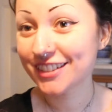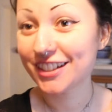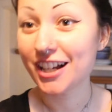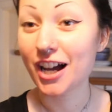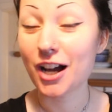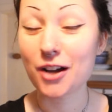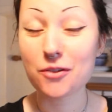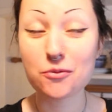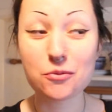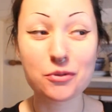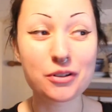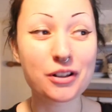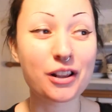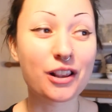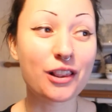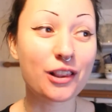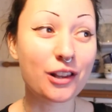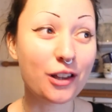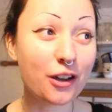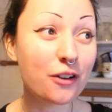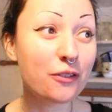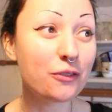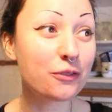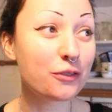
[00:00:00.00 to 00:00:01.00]
I would
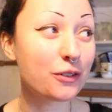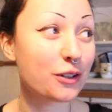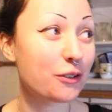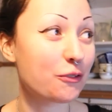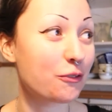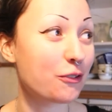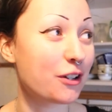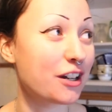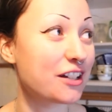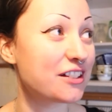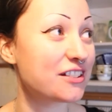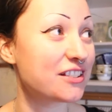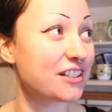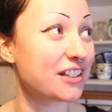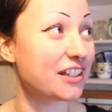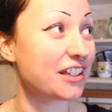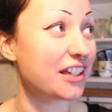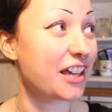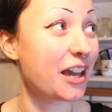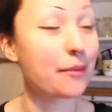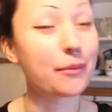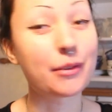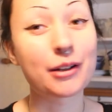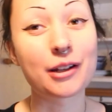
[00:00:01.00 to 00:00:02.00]
love a rising
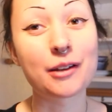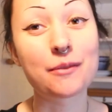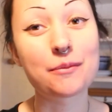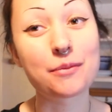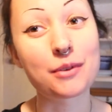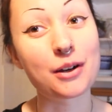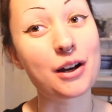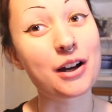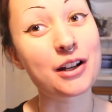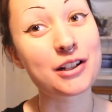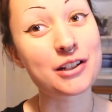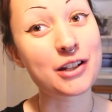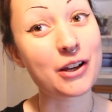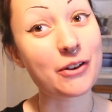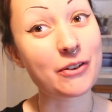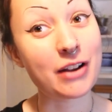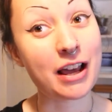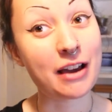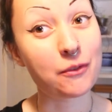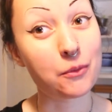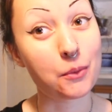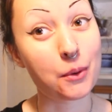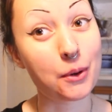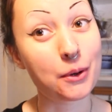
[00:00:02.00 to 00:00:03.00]
cabinet, but I don't
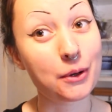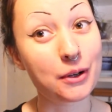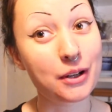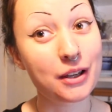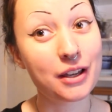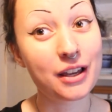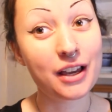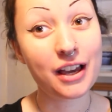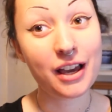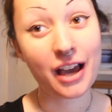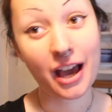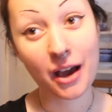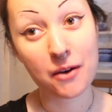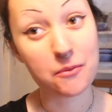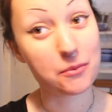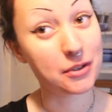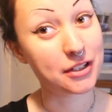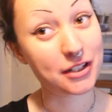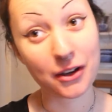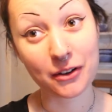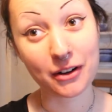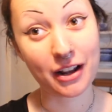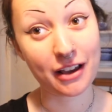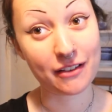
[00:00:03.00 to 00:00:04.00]
have one and we
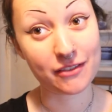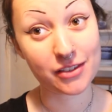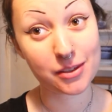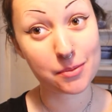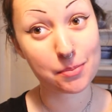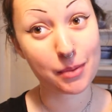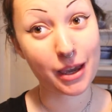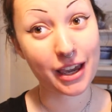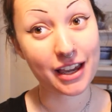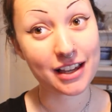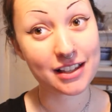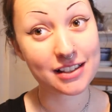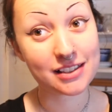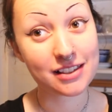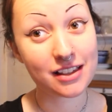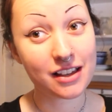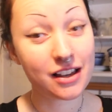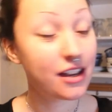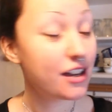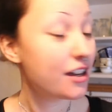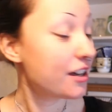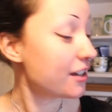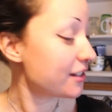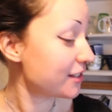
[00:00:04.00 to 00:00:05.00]
don't have space.
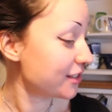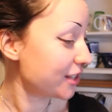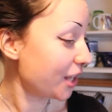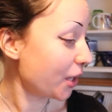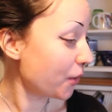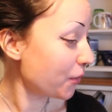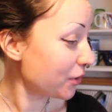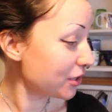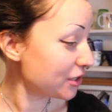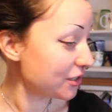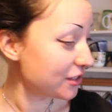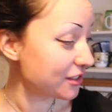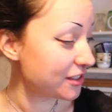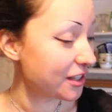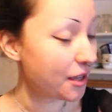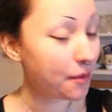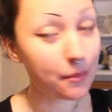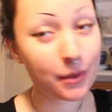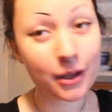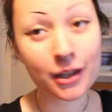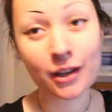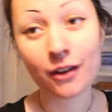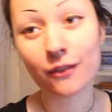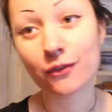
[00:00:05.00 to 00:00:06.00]
So I just set
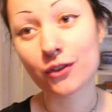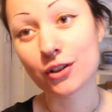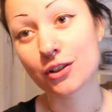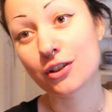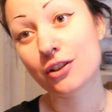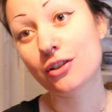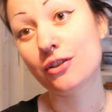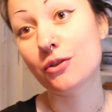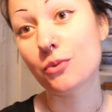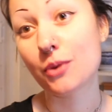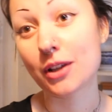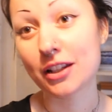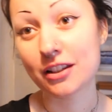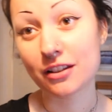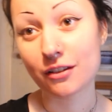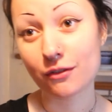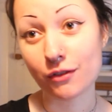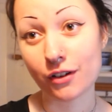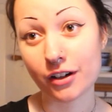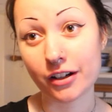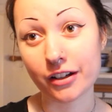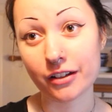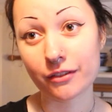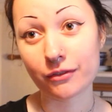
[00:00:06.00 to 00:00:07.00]
my oven to
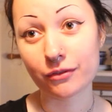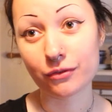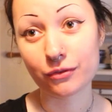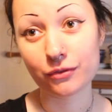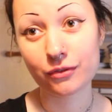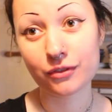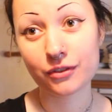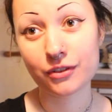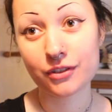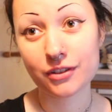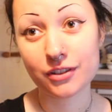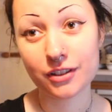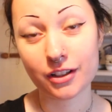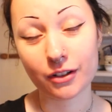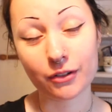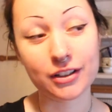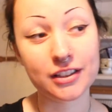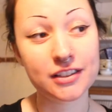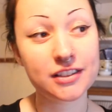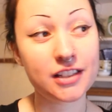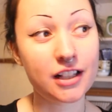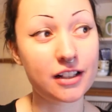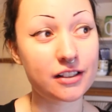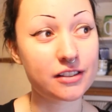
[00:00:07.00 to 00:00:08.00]
25
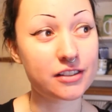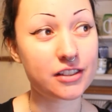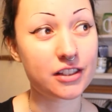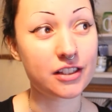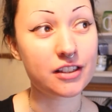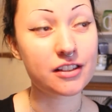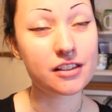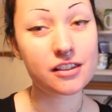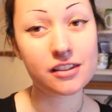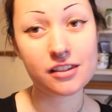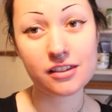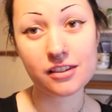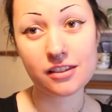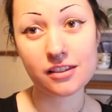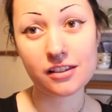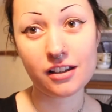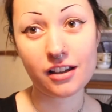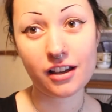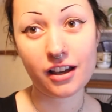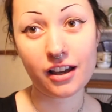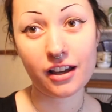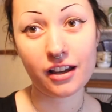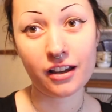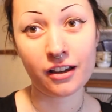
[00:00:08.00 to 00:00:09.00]
degrees Celsius
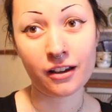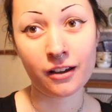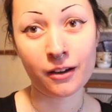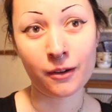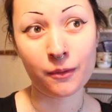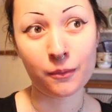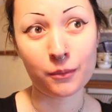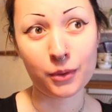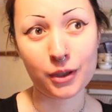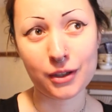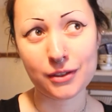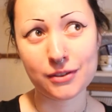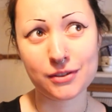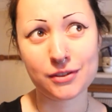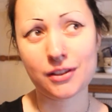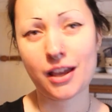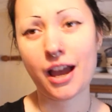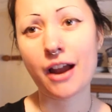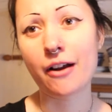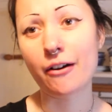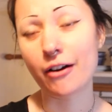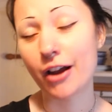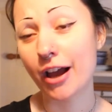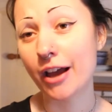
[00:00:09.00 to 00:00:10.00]
because
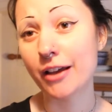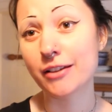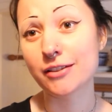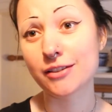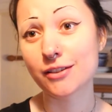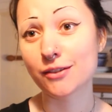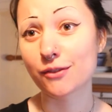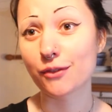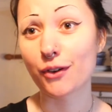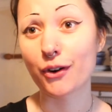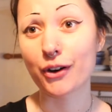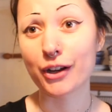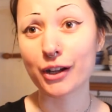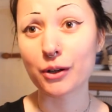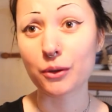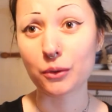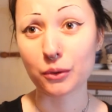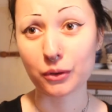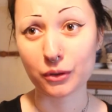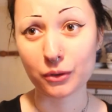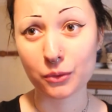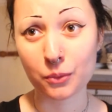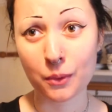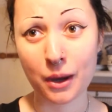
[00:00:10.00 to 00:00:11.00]
our house is very
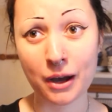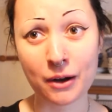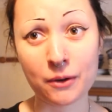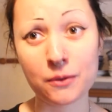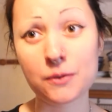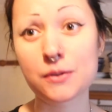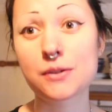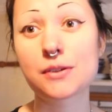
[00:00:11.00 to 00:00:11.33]
cold as well.